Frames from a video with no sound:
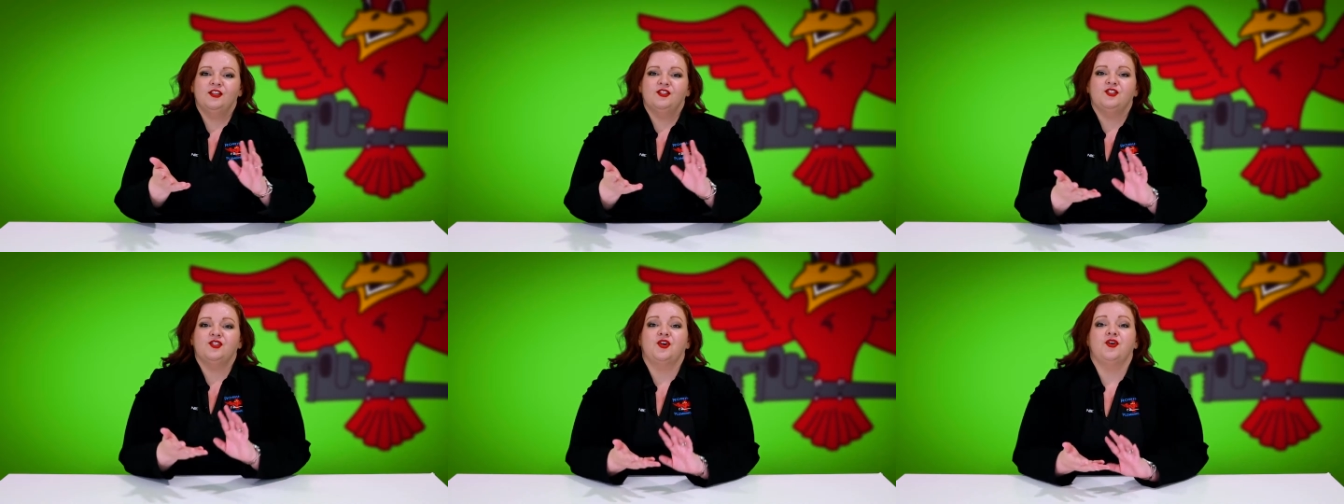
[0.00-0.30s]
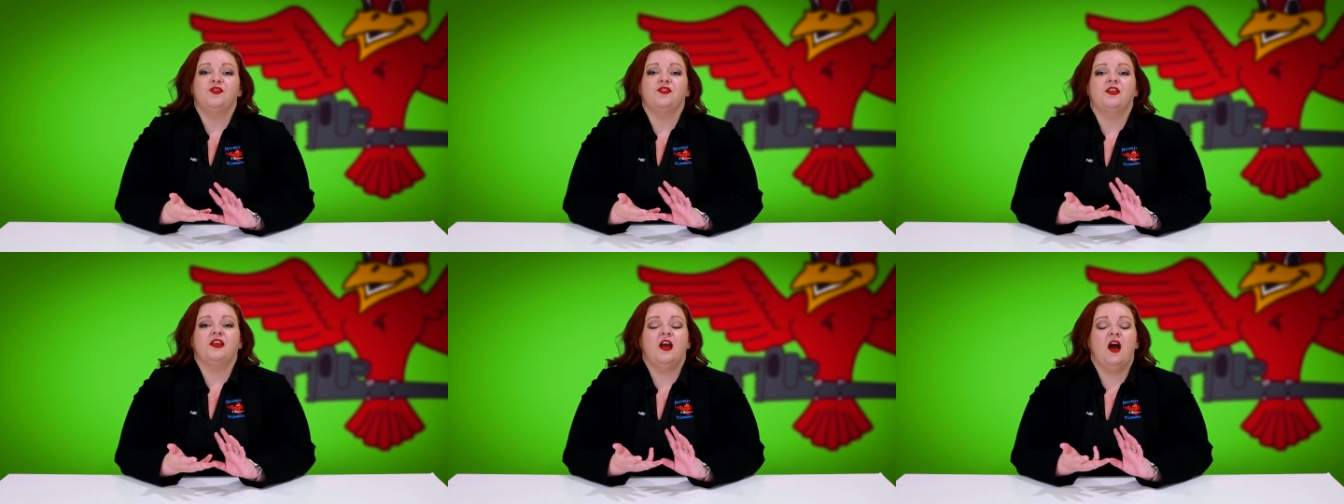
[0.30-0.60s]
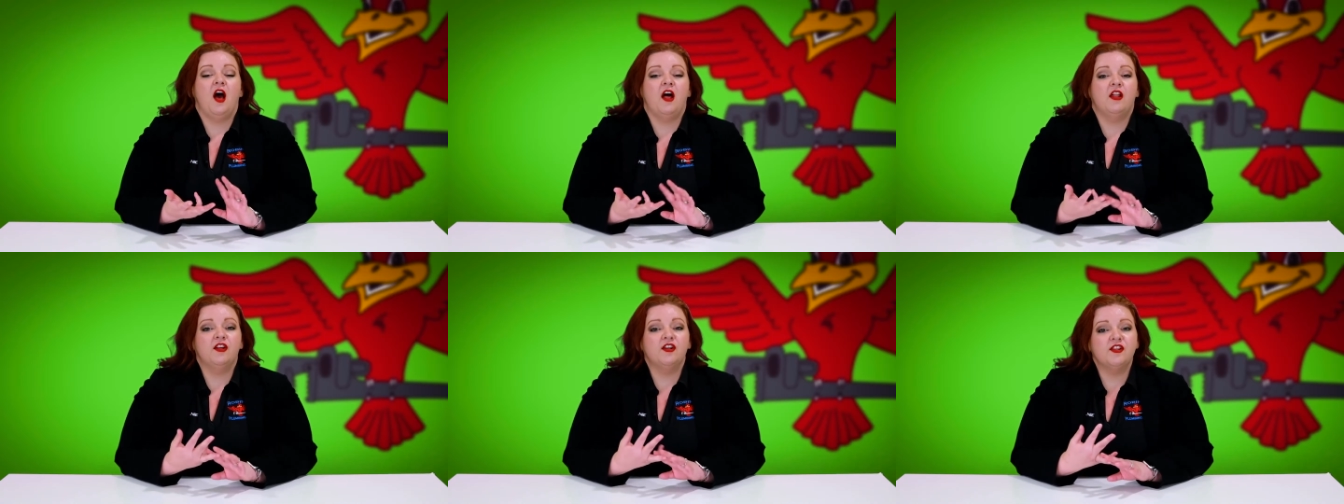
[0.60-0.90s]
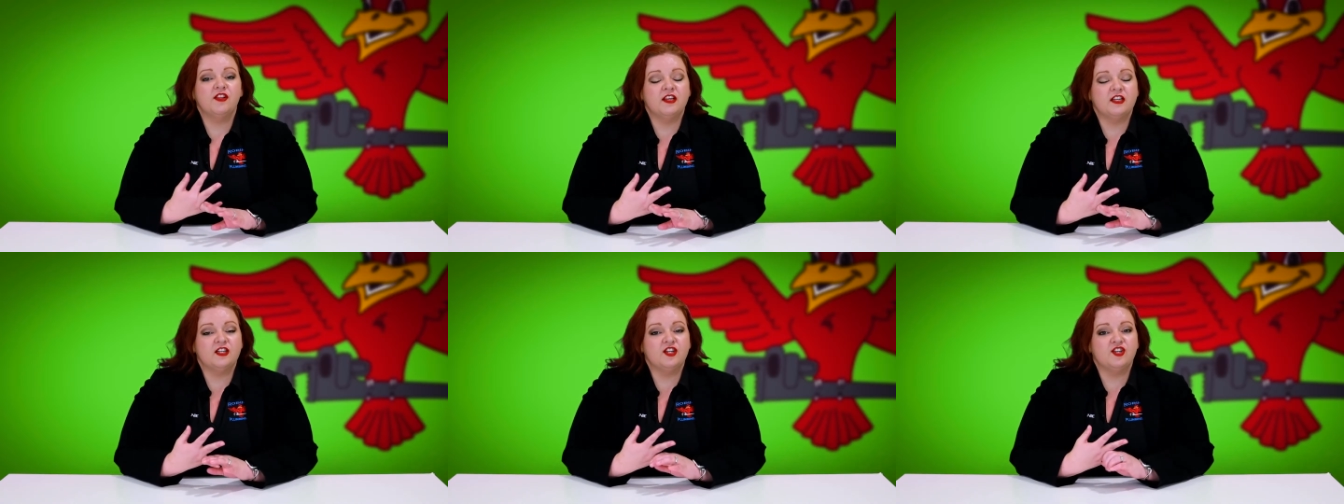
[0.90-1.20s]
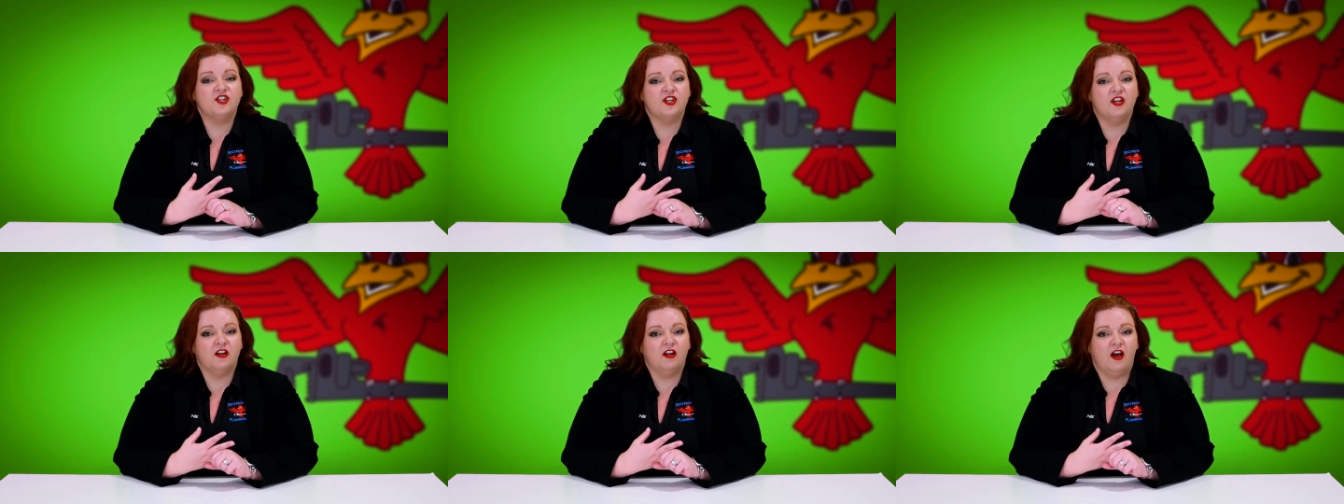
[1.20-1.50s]
So the other thing to
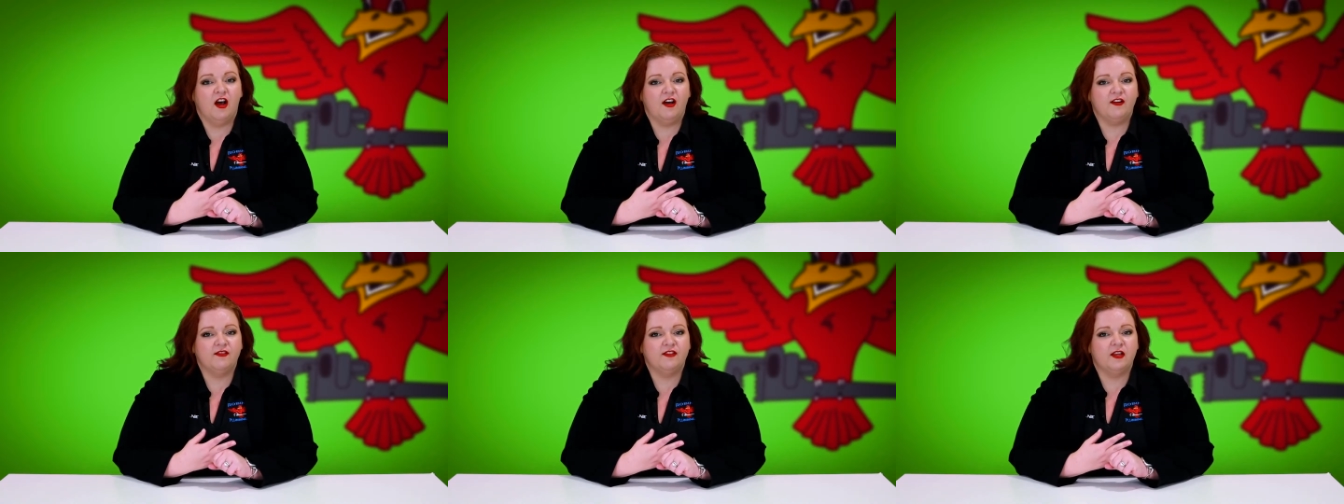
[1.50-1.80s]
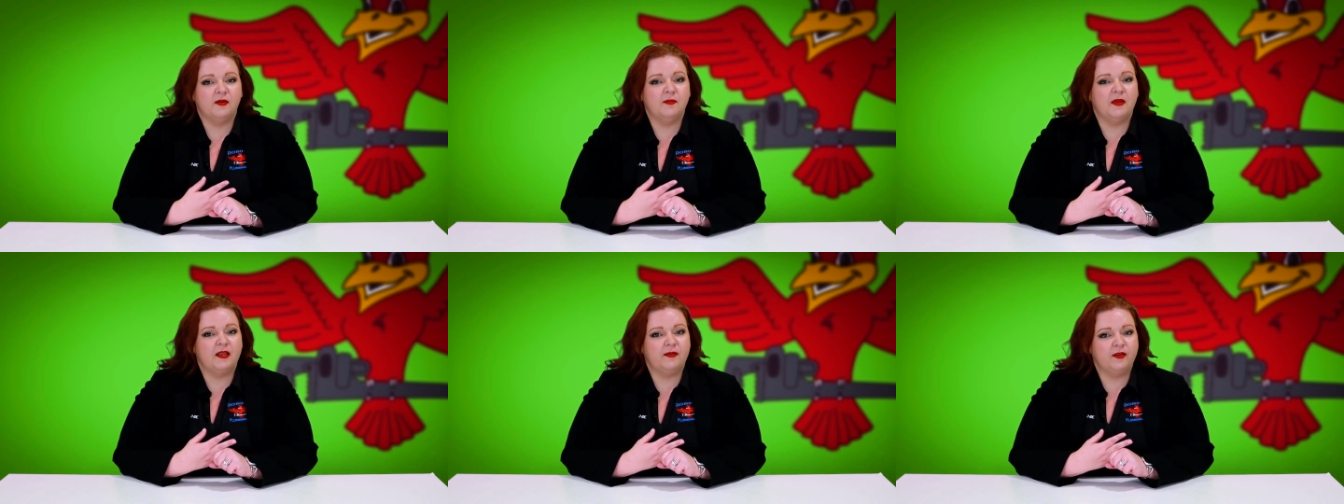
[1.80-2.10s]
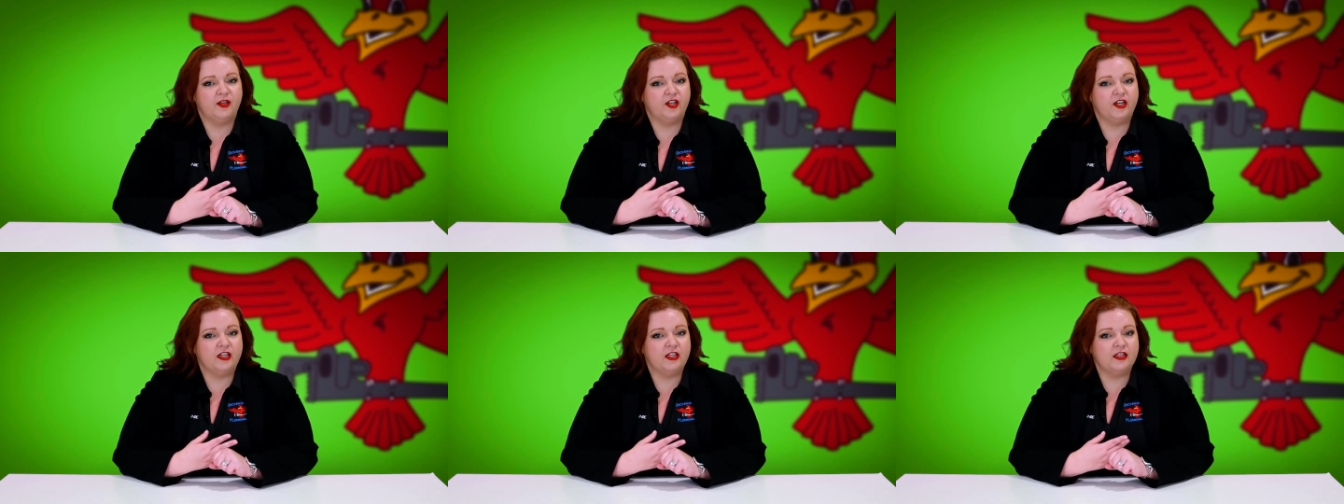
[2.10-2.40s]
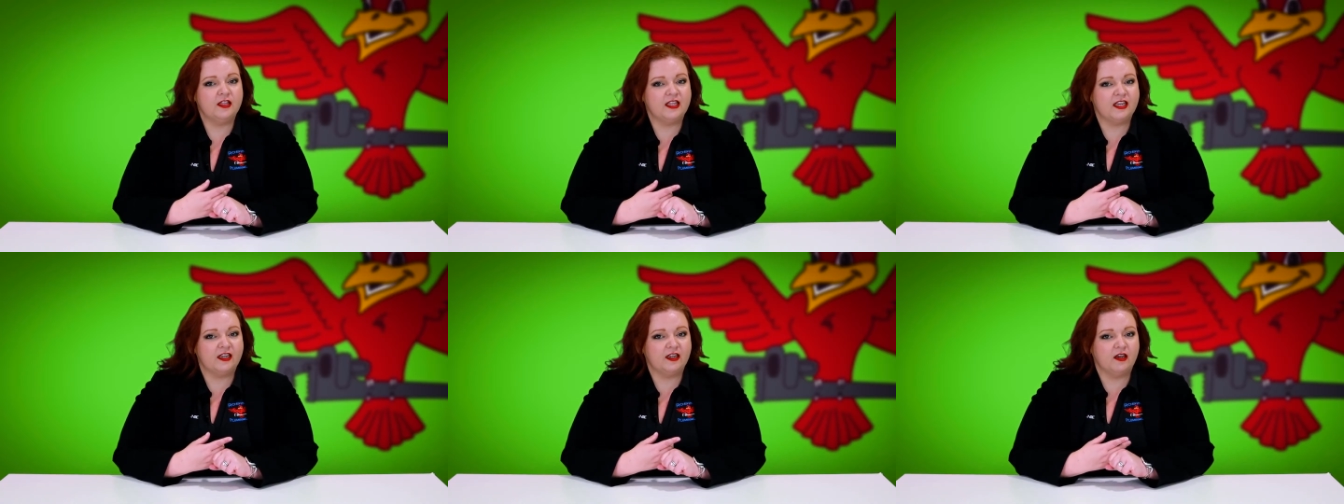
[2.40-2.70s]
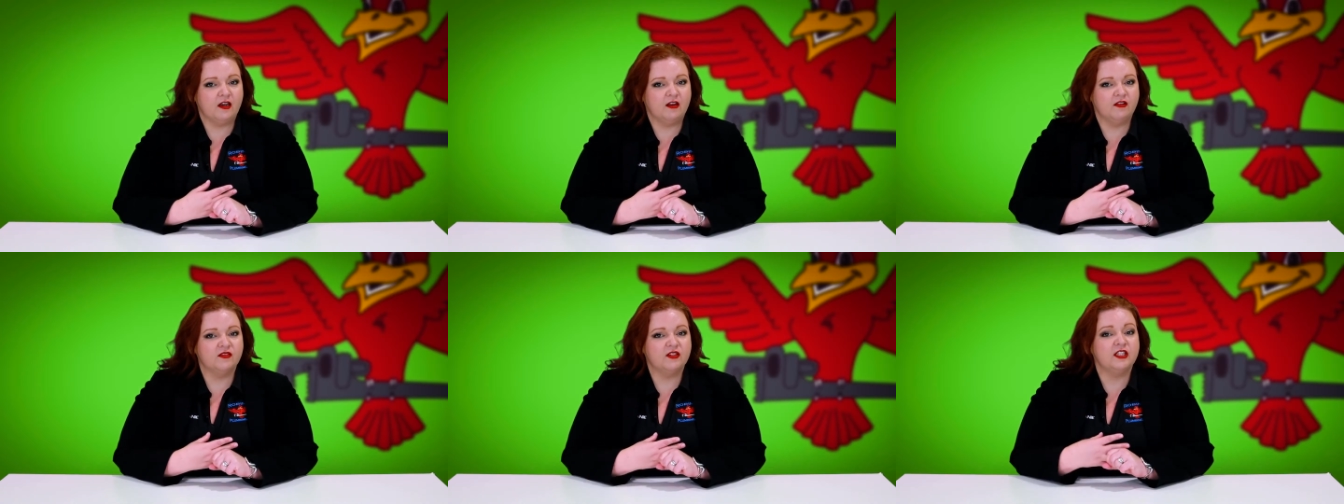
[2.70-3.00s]
shut off that maybe you didn't
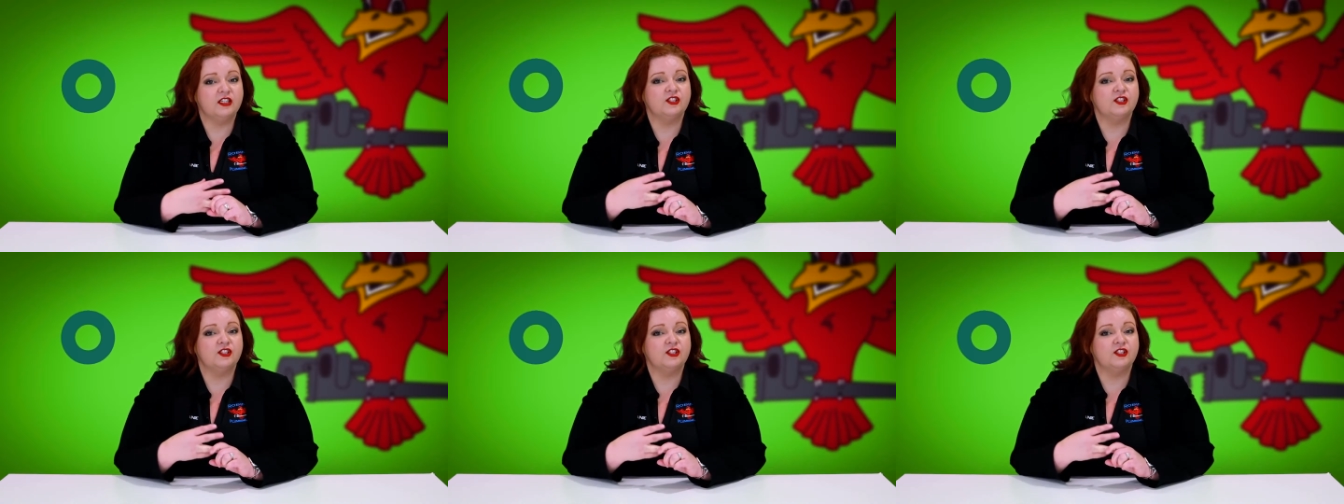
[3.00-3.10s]
think of